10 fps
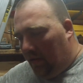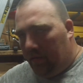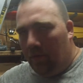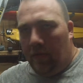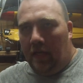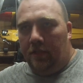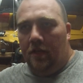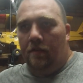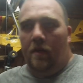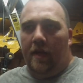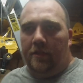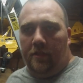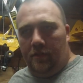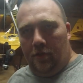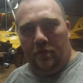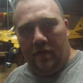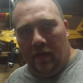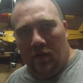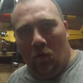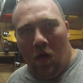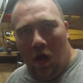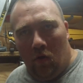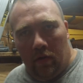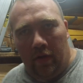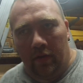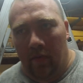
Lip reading: too many generations using it to walk.